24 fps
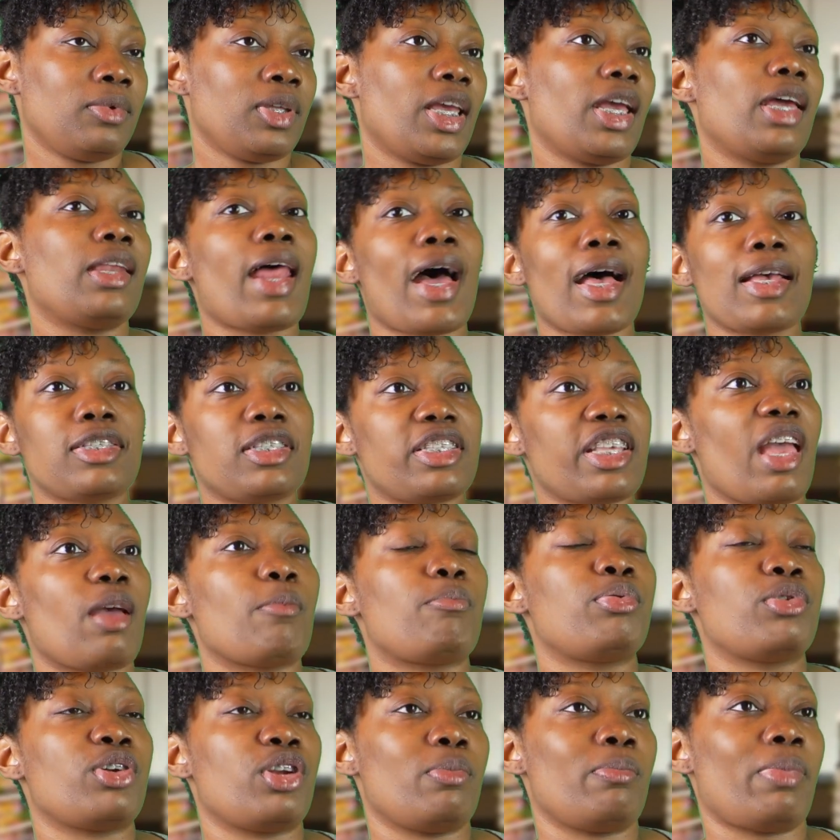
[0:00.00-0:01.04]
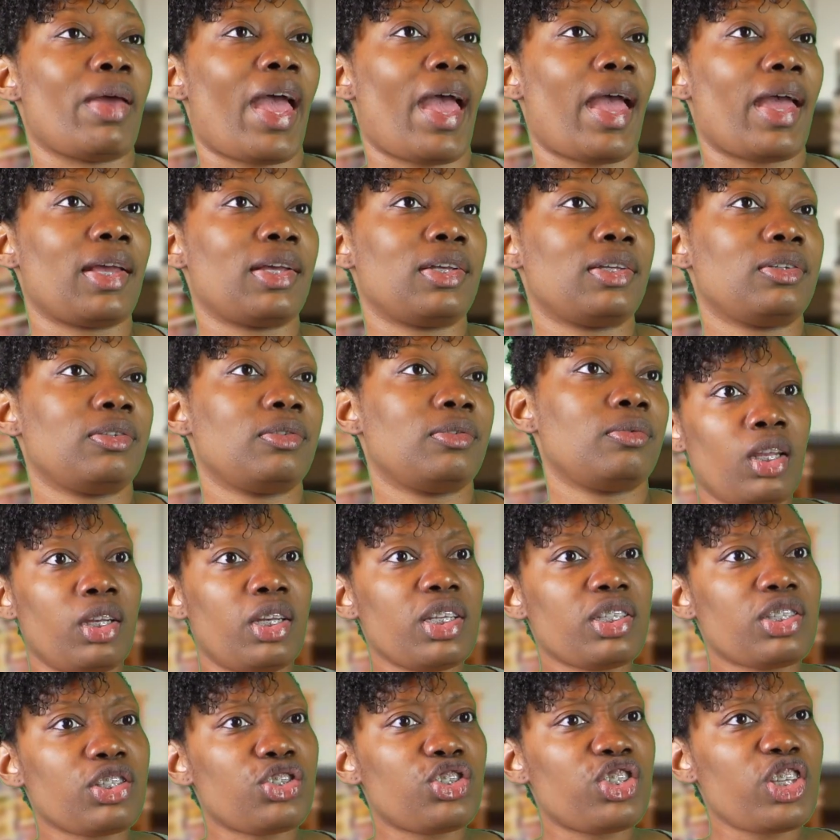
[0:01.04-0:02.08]
And I said put it back.
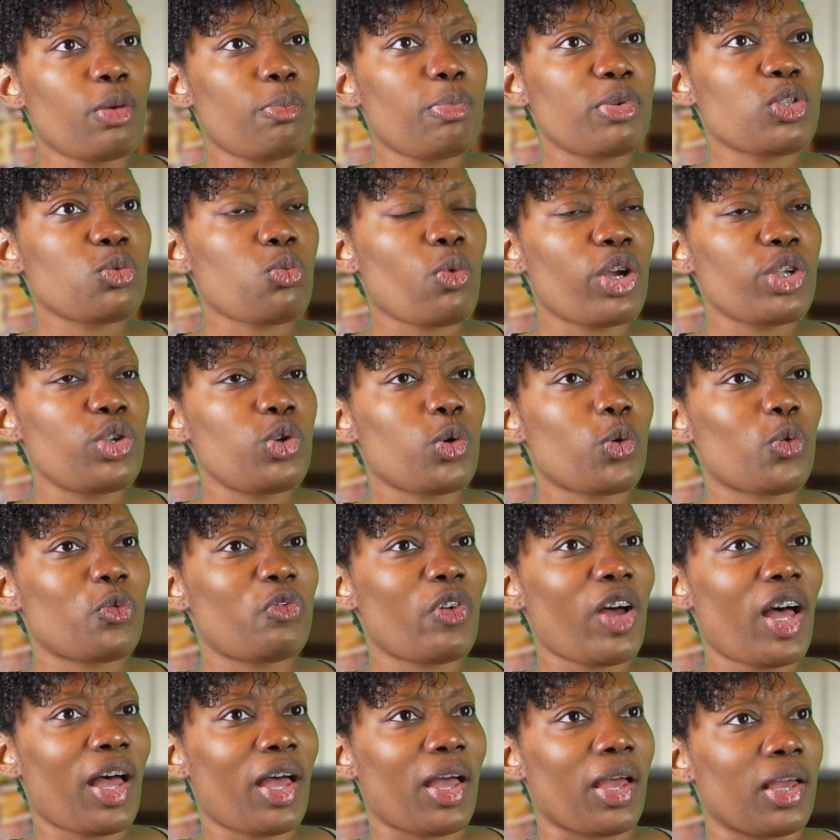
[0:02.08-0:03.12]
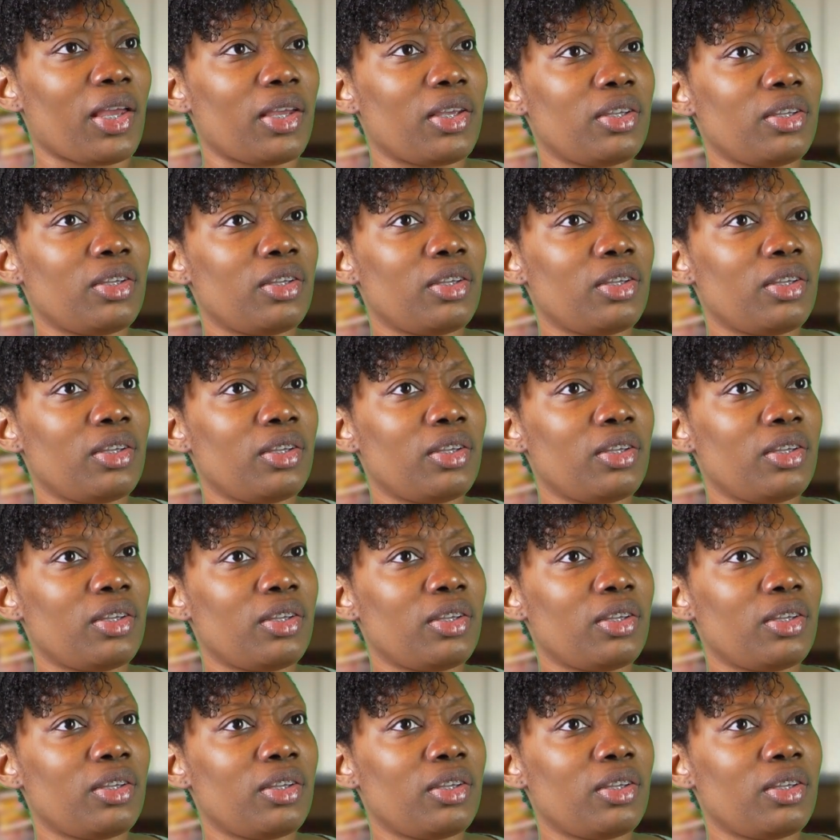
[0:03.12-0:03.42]
This the cheapest one you can find.